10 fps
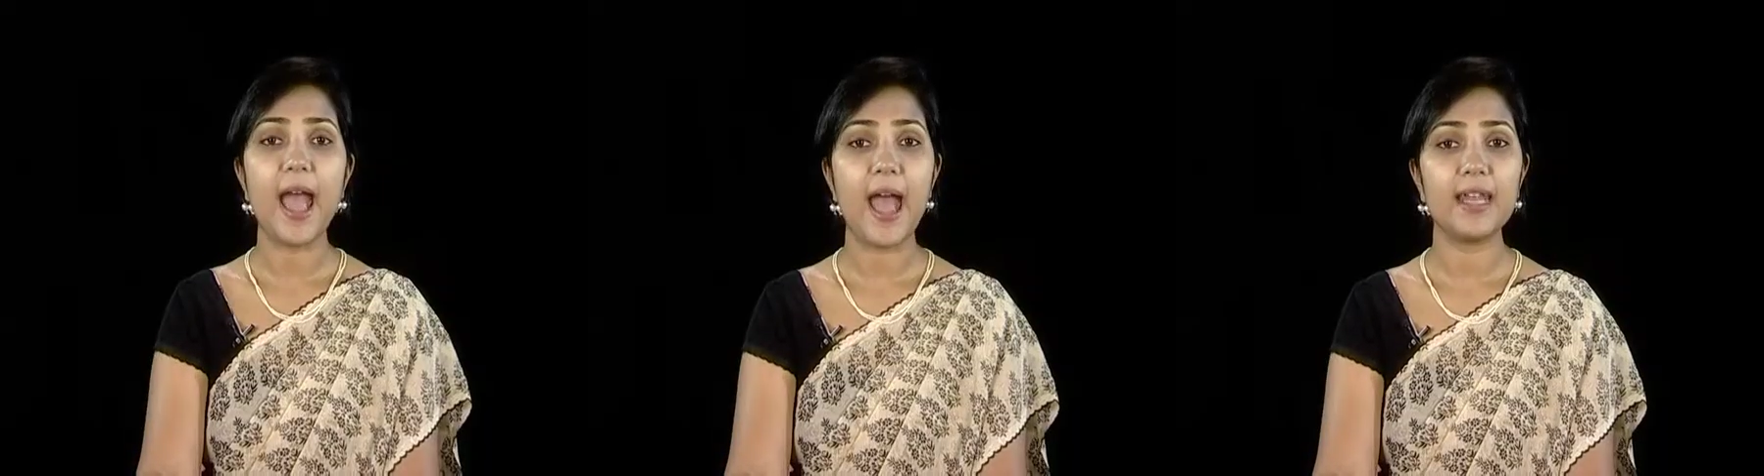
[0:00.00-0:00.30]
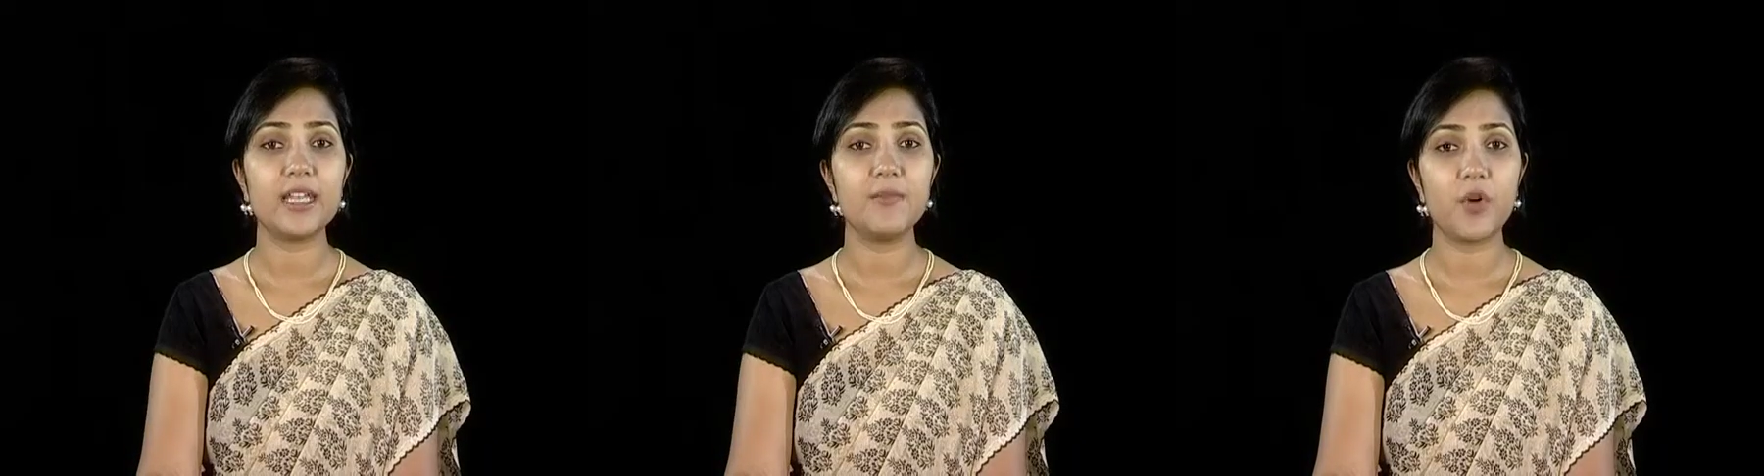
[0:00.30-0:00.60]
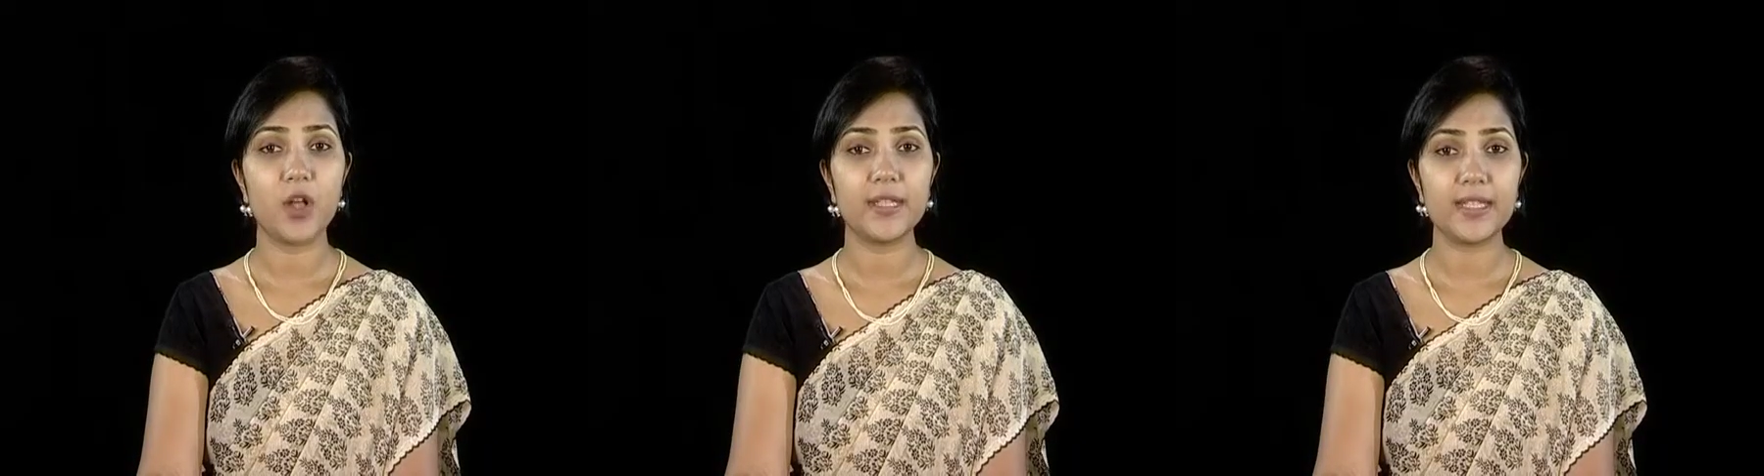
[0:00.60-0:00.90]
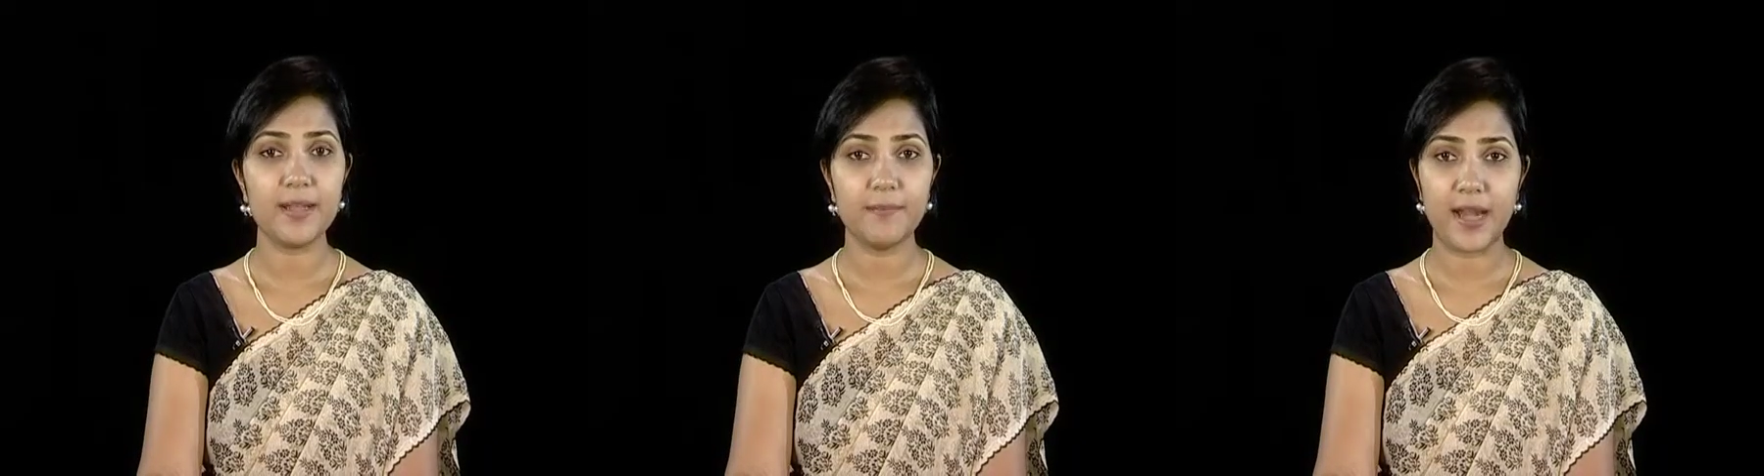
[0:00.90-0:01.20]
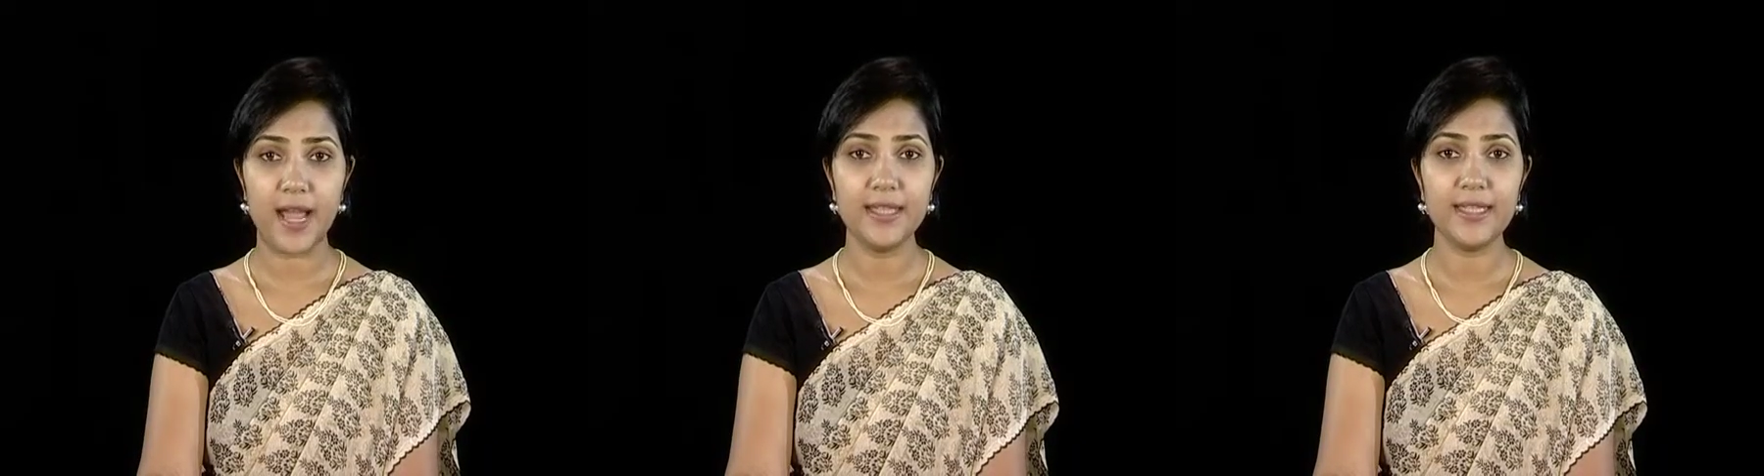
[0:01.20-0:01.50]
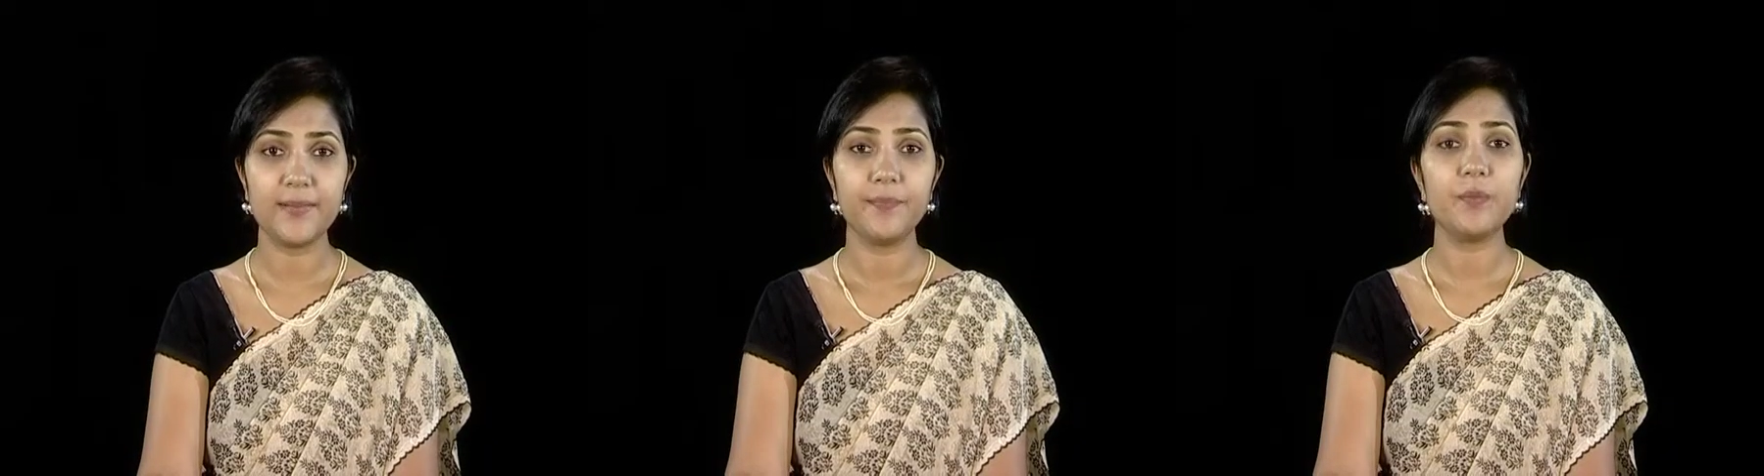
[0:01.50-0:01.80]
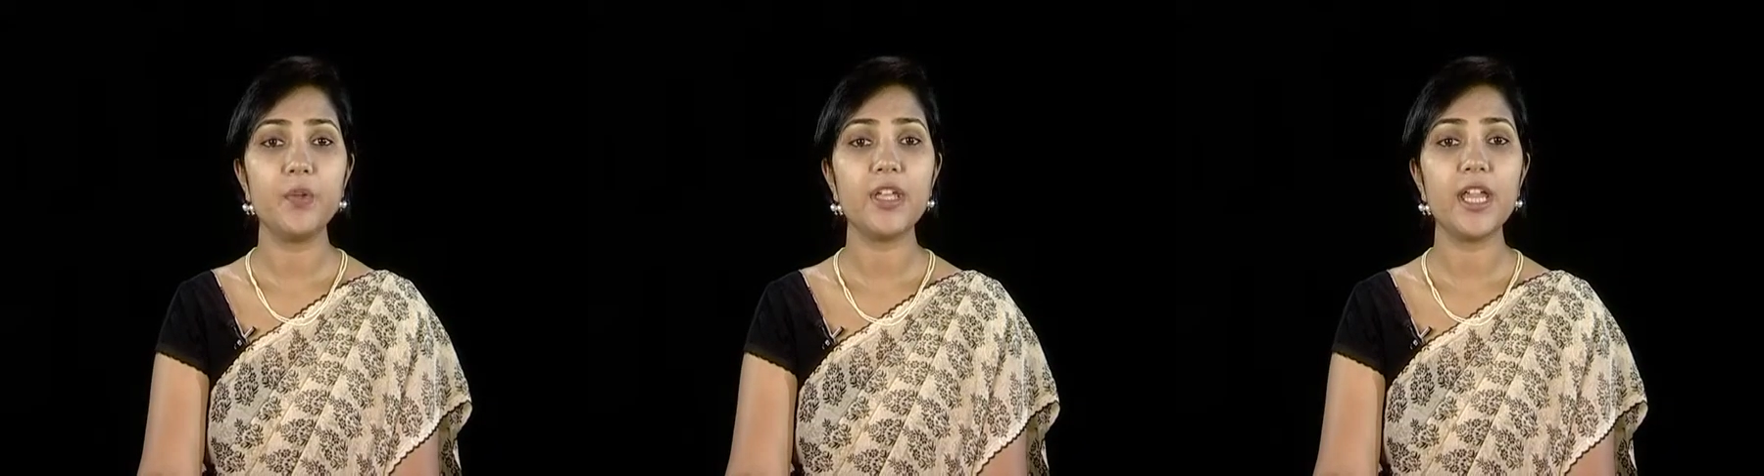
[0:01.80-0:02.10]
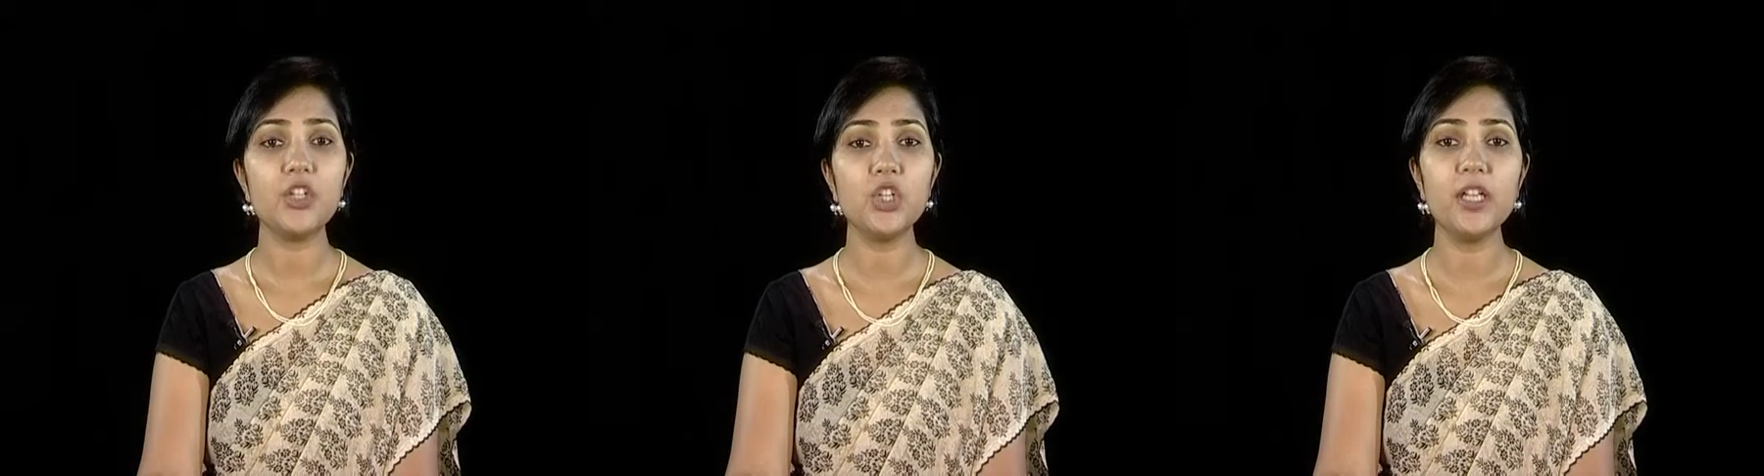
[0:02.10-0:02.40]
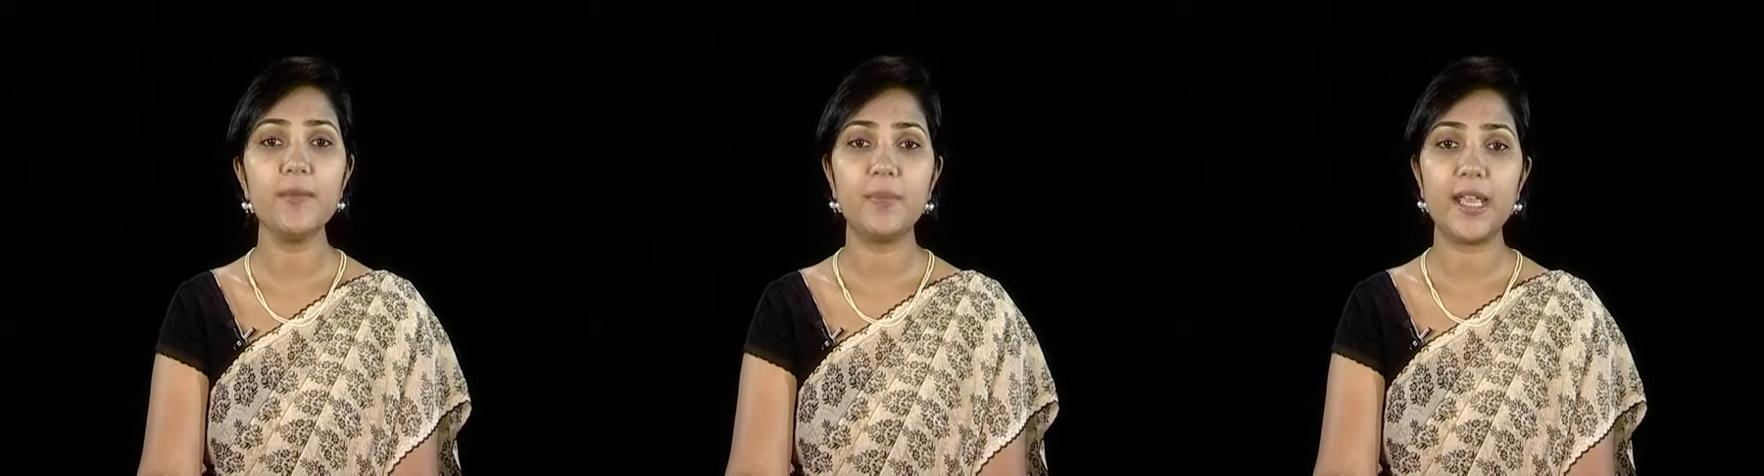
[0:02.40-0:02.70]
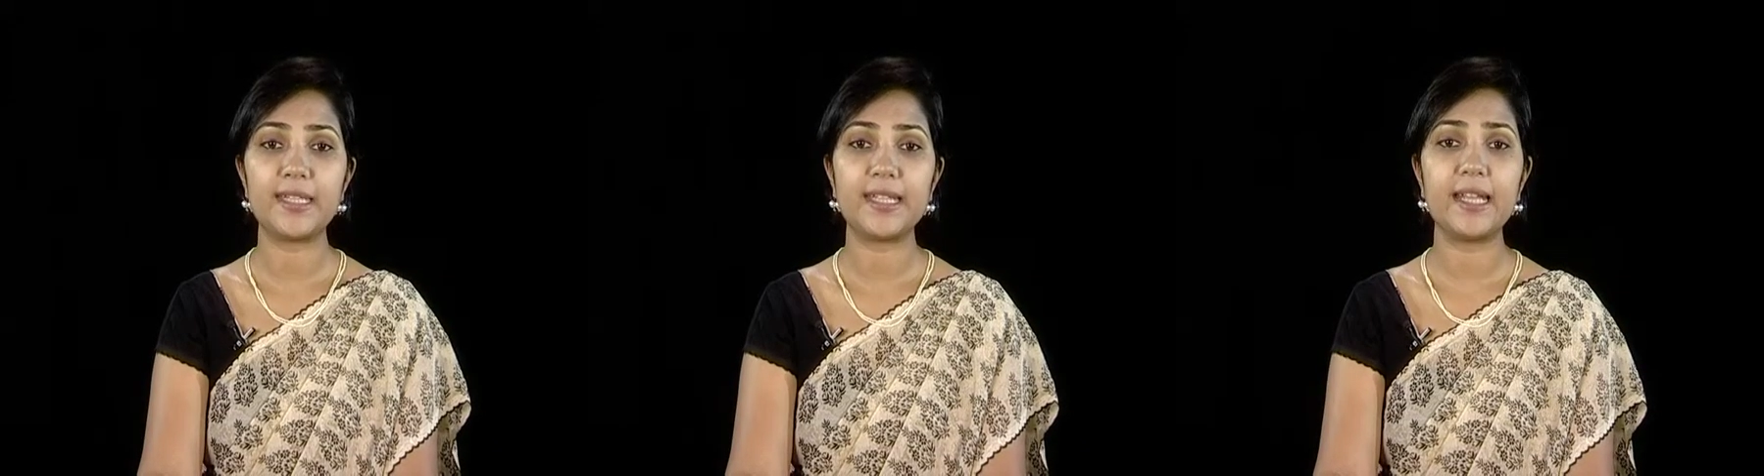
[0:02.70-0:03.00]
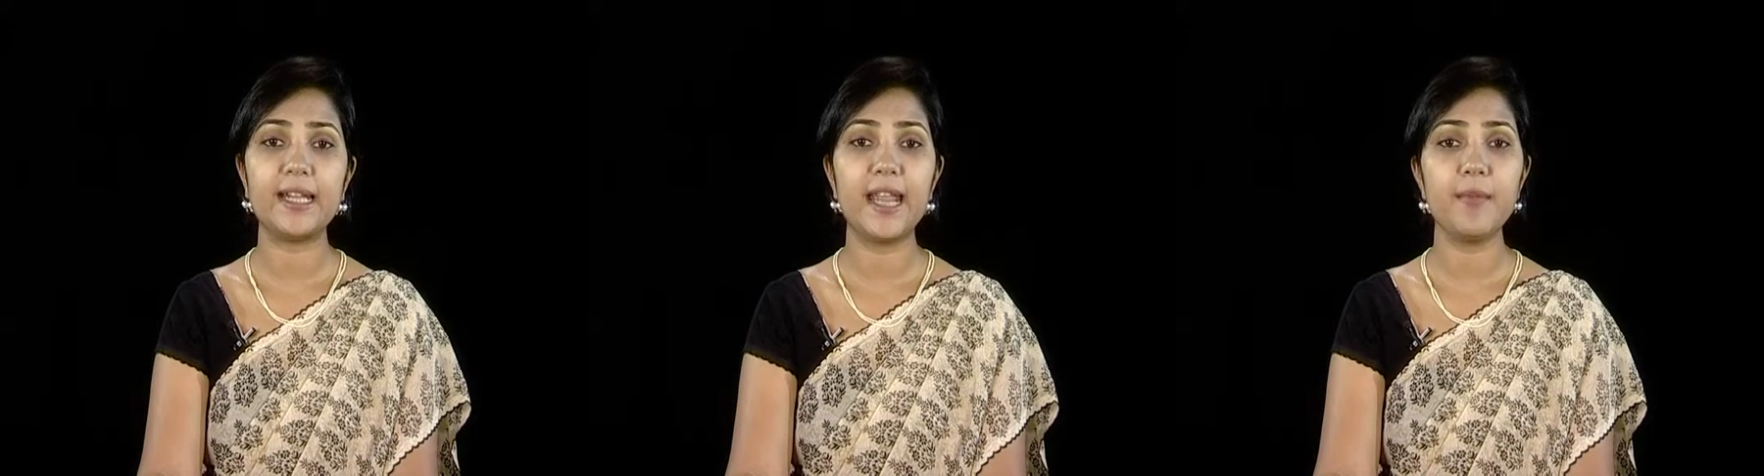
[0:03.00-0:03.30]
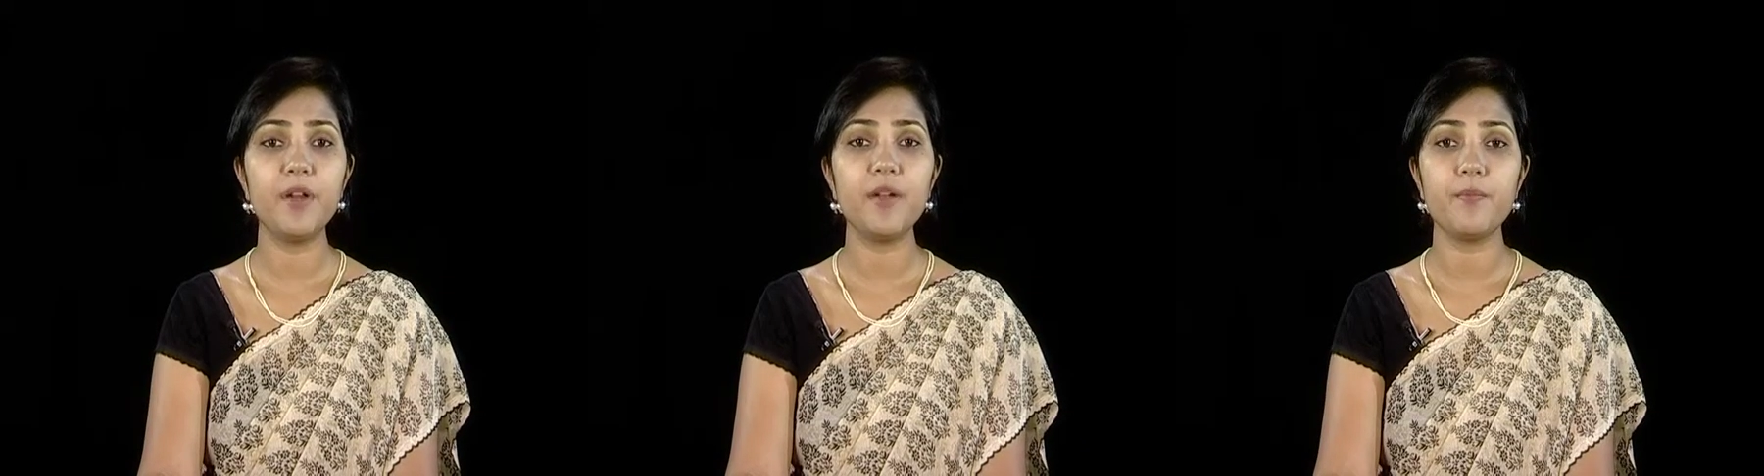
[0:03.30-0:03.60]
and in processing plants potentially placing labour